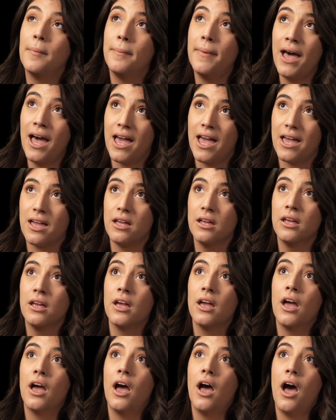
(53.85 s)
But
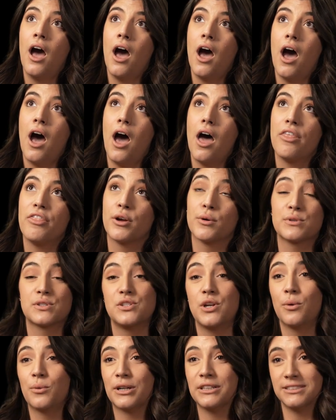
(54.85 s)
there was
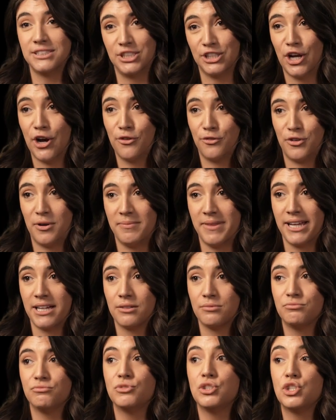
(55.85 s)
nowhere else to go from
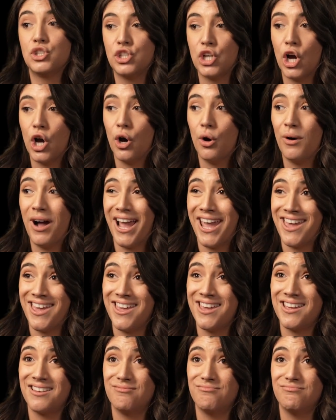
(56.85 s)
there. So I
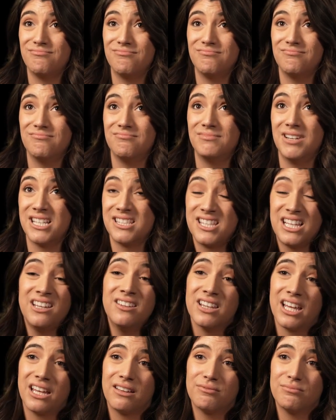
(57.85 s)
hit a
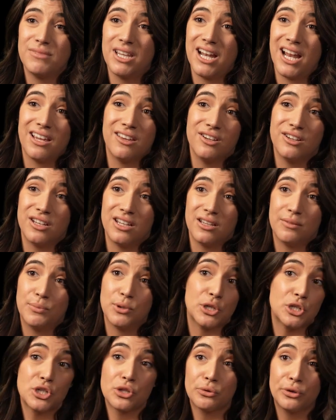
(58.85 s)
ceiling that I couldn't
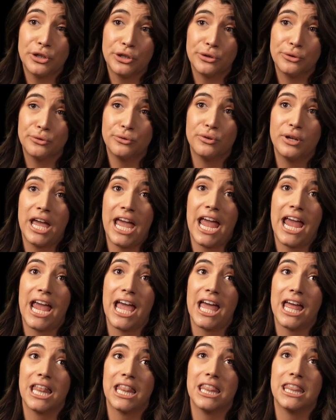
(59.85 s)
push through.
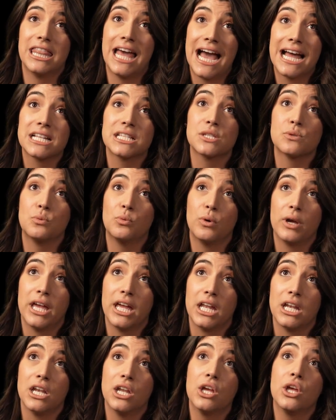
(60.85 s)
And that's
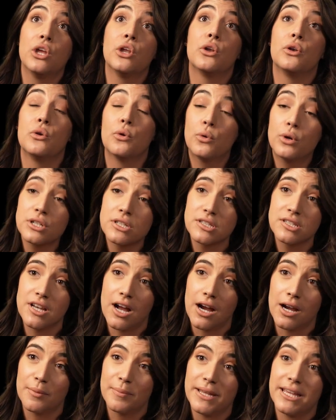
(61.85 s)
when
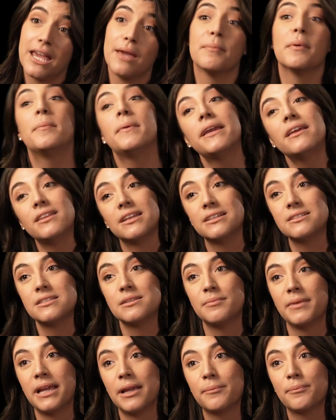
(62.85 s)
Northstar became appealing
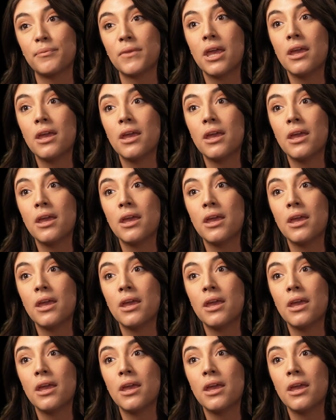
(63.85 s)
to me,